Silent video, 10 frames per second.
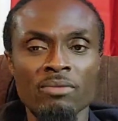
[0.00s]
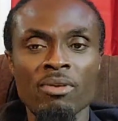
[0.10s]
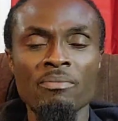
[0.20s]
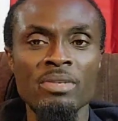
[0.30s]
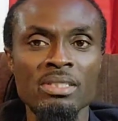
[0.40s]

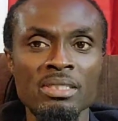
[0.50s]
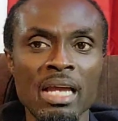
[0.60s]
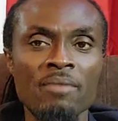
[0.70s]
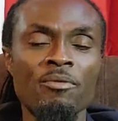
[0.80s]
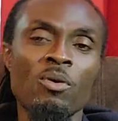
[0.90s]
from this
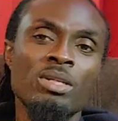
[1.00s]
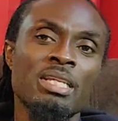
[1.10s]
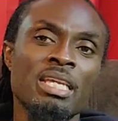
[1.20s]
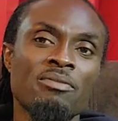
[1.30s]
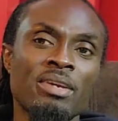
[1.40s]
time forth,
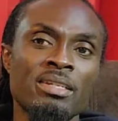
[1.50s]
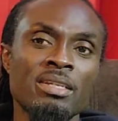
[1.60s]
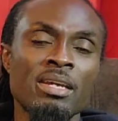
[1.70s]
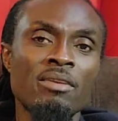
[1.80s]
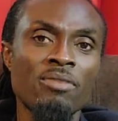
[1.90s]
even
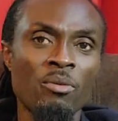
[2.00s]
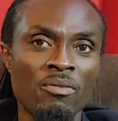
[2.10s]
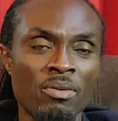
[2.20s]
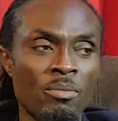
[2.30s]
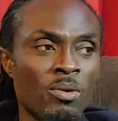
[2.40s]

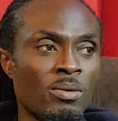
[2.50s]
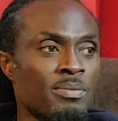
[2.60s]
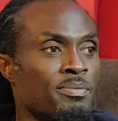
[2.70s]
forevermore.